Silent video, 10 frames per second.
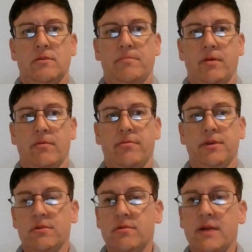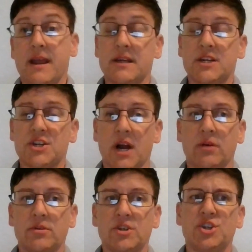Both you and the
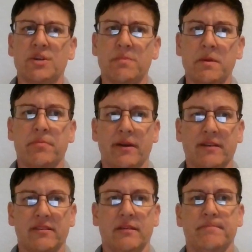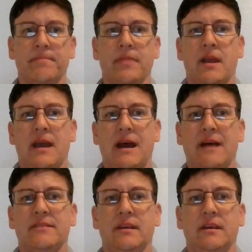child should be present
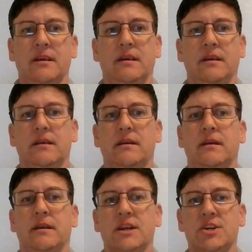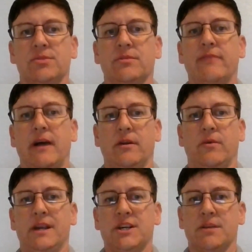at the initial
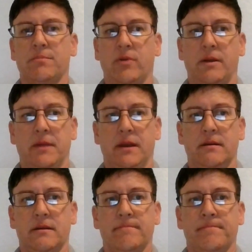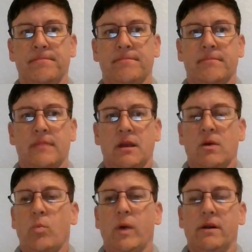evaluation appointment,
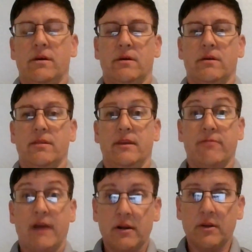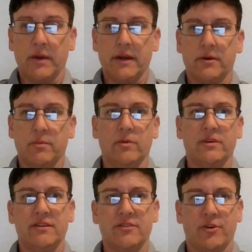where the evaluator will
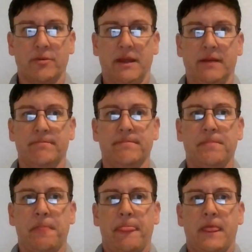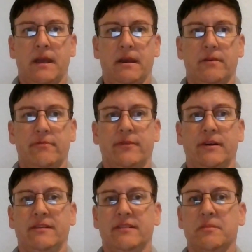determine if
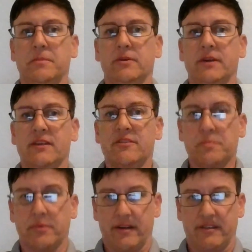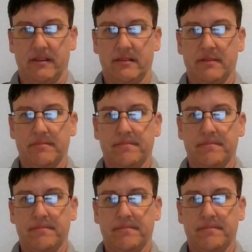a disability is present.